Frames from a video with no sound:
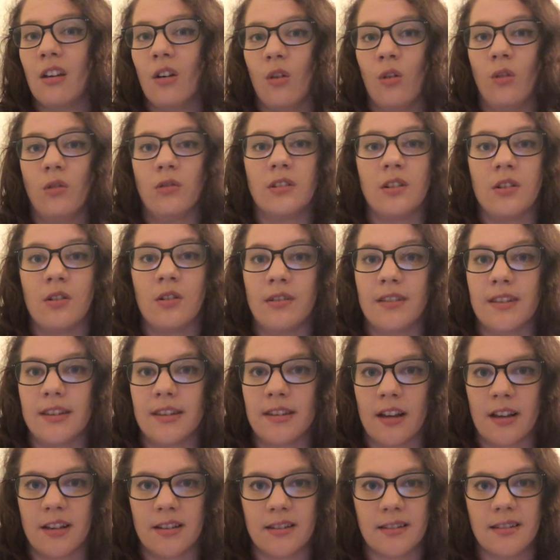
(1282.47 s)
all turned to
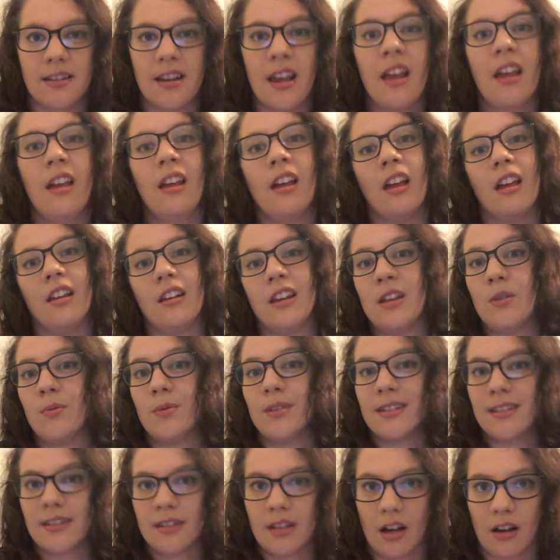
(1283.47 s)
dust, and he
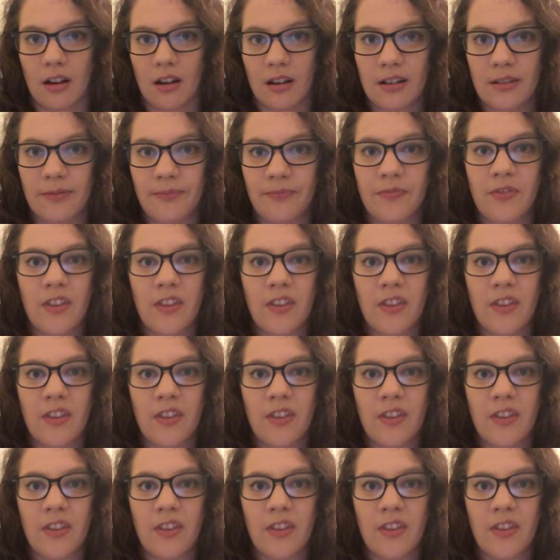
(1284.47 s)
was stuck.